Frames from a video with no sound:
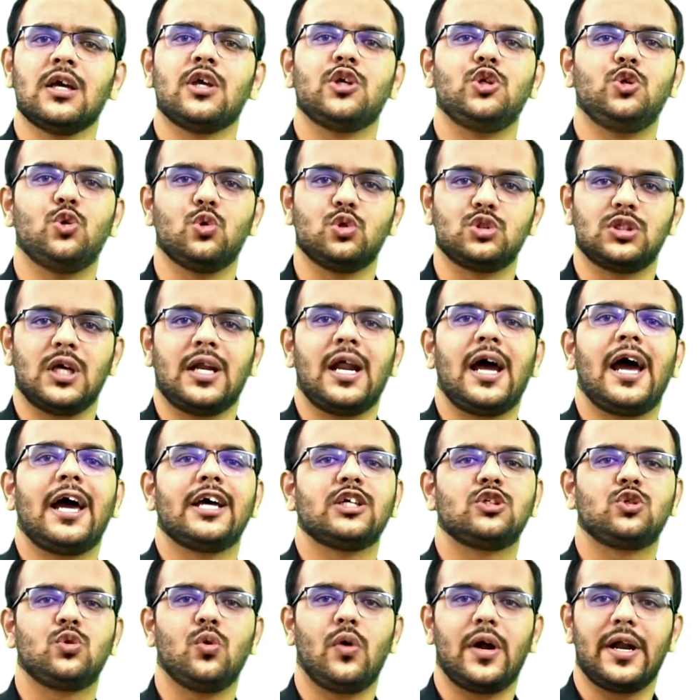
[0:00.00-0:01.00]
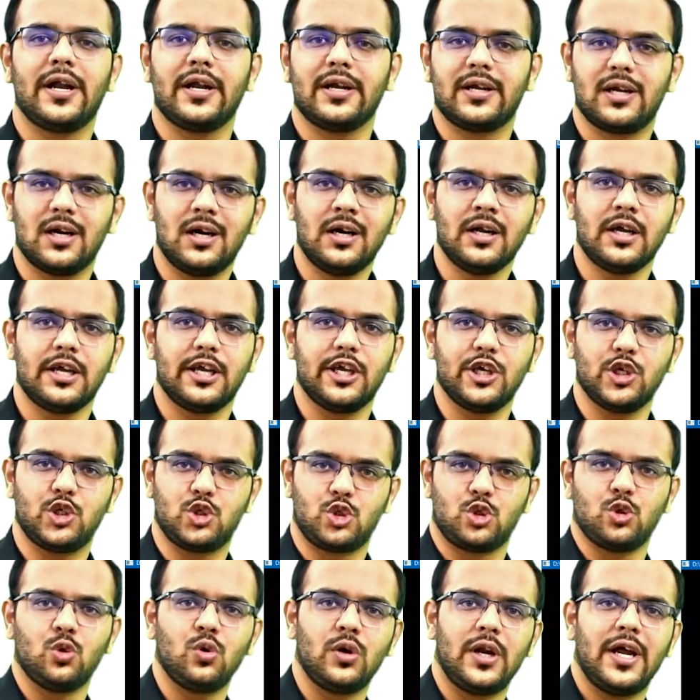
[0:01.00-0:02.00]
user has to enter
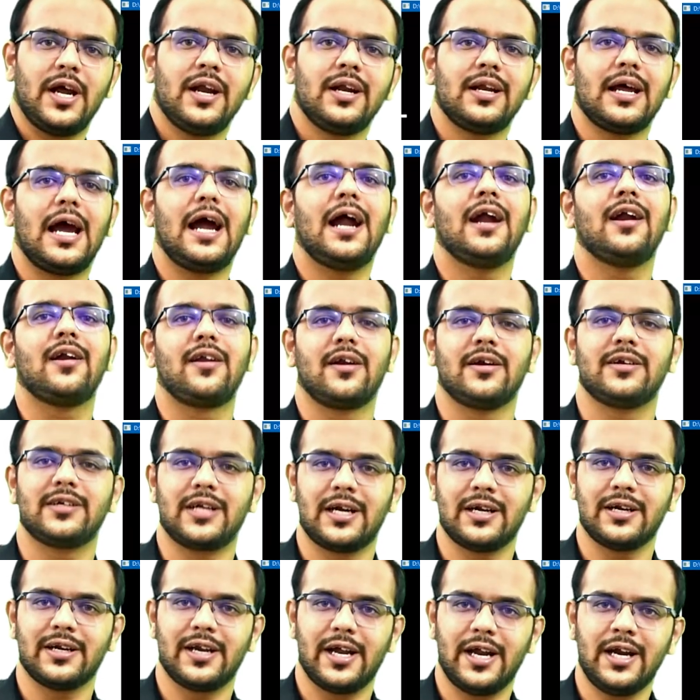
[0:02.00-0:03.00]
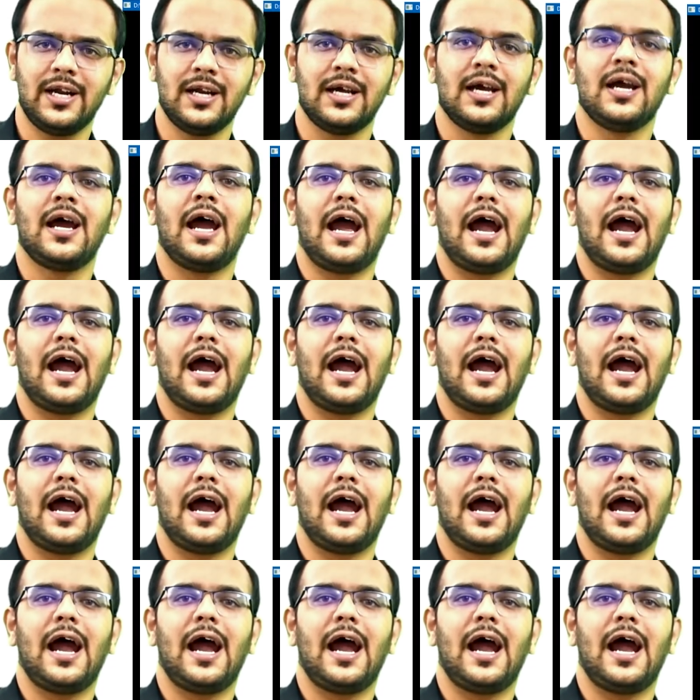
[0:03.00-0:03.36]
issue date and return date,